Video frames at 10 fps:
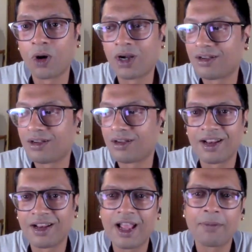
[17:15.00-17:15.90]
what
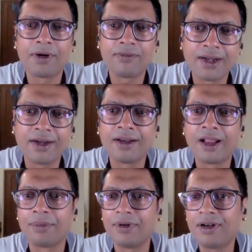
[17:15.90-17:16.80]
really happened,
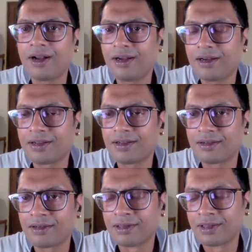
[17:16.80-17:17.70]
why did it happen, and
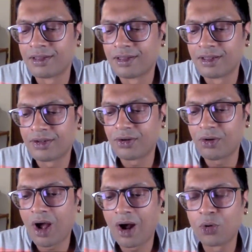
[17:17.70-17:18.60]

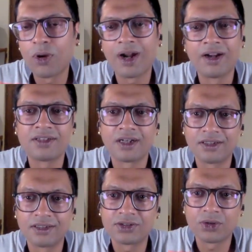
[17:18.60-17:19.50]
how do I
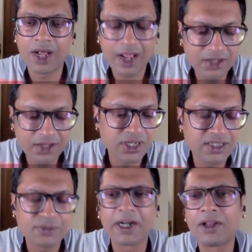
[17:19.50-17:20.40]
understand this? So I
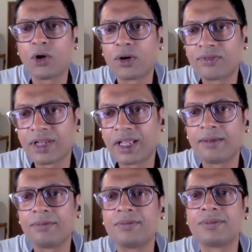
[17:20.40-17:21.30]
actually spent a lot of
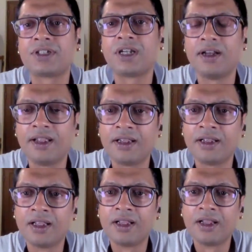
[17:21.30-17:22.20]
time
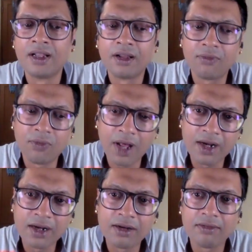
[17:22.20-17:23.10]
studying
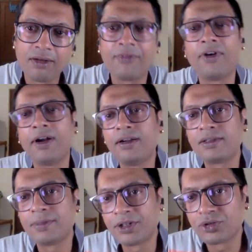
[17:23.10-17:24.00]
one,
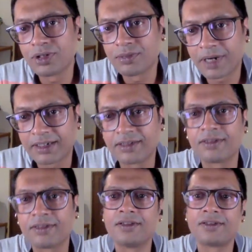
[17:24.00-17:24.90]
different spiritual
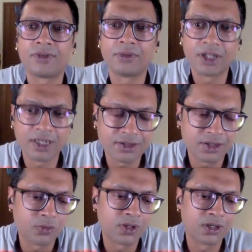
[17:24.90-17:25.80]
practices from the
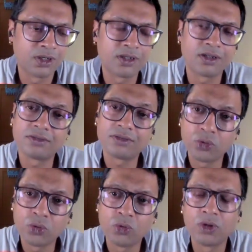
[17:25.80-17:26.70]
ancient world,
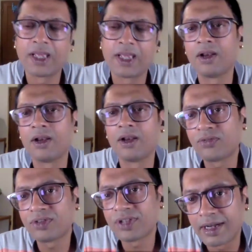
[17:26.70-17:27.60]
to like a
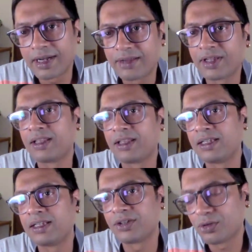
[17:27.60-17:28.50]
lot of
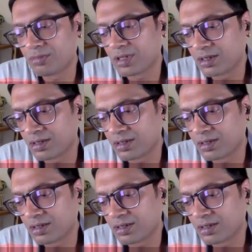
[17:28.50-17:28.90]
scientific things,